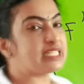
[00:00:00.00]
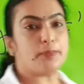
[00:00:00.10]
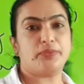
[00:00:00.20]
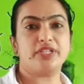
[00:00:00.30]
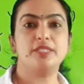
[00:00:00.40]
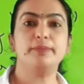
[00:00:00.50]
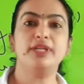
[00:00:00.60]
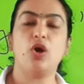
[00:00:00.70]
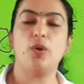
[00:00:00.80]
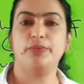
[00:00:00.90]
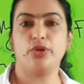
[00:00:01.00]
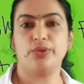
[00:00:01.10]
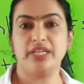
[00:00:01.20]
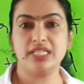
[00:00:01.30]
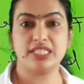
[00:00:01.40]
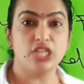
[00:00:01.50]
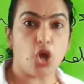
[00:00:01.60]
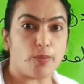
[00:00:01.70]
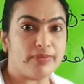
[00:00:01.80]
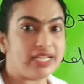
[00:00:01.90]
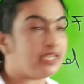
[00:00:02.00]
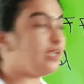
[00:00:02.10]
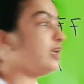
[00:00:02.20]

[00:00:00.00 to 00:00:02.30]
suppressible operon is normally